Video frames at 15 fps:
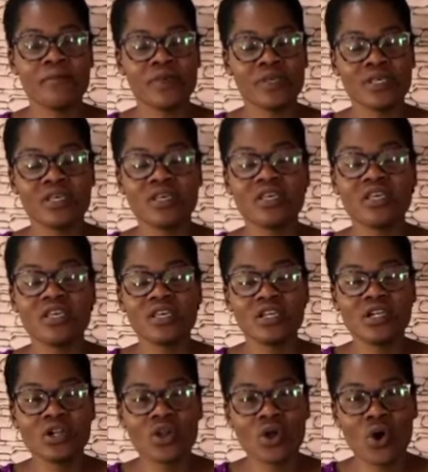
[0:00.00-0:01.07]
Be
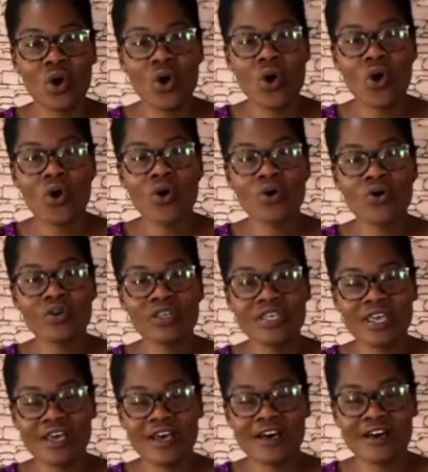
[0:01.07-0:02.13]

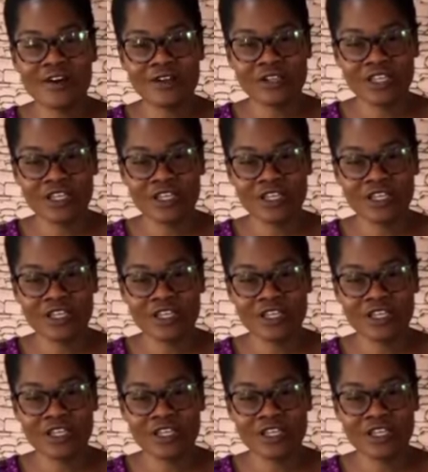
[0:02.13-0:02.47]
loyal